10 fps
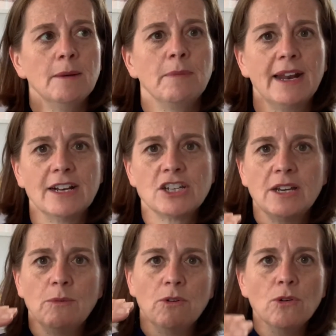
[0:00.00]
But
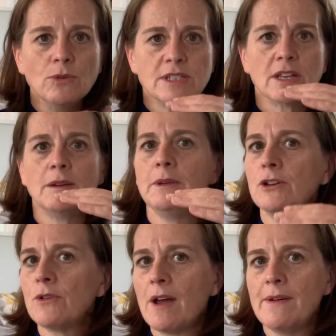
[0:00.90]
actually we're always going to be
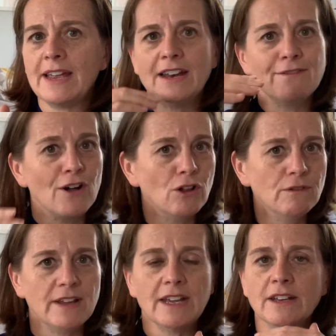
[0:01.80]
growing and
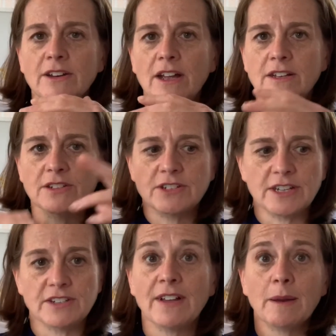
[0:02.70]
evolving and
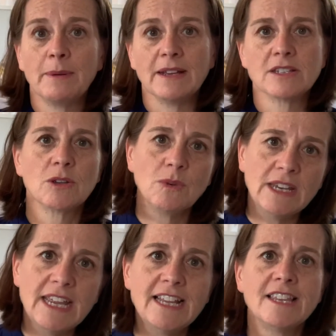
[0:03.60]
developing. So we
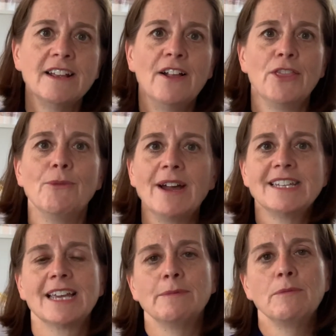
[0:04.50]
need the right
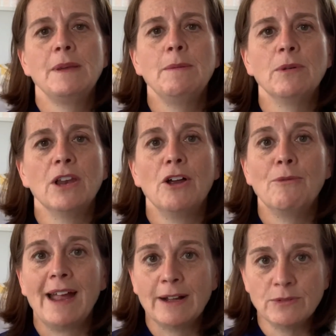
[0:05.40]
type of people
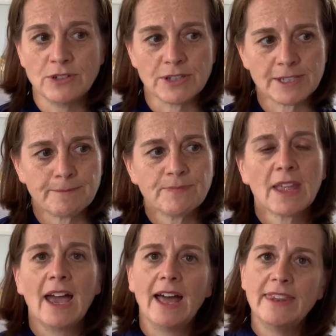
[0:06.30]
around us.
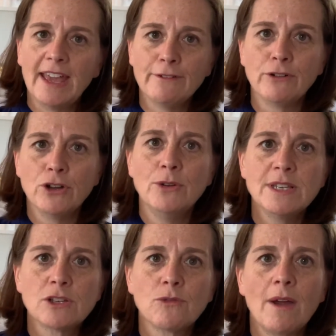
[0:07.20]
And therefore, who
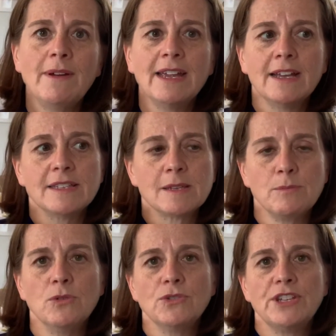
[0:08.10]
is growing and
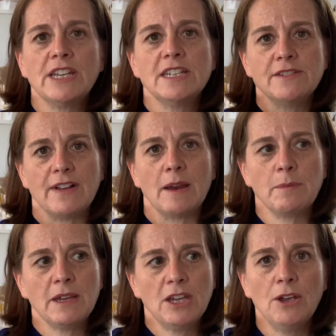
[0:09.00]
supporting and
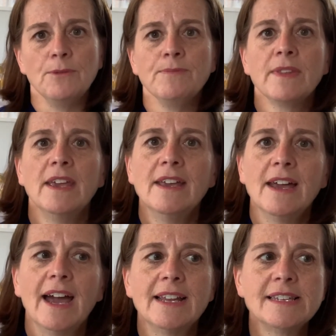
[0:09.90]
developing you?
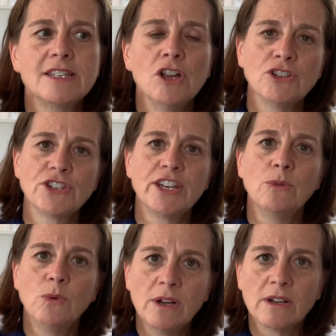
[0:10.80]
And not just in a
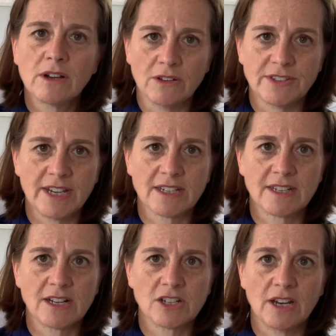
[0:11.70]
work context,
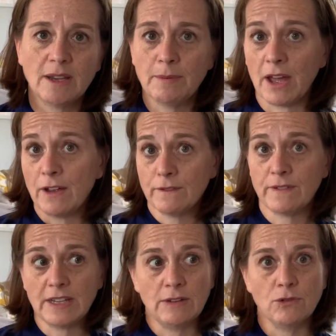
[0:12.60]
actually, but
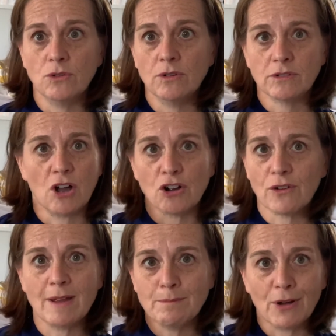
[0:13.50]
hopefully you've all got a
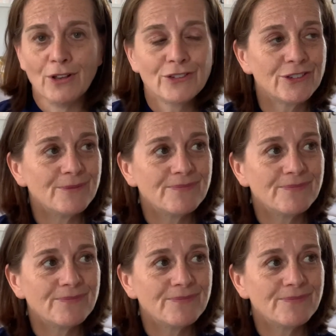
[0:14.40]
great boss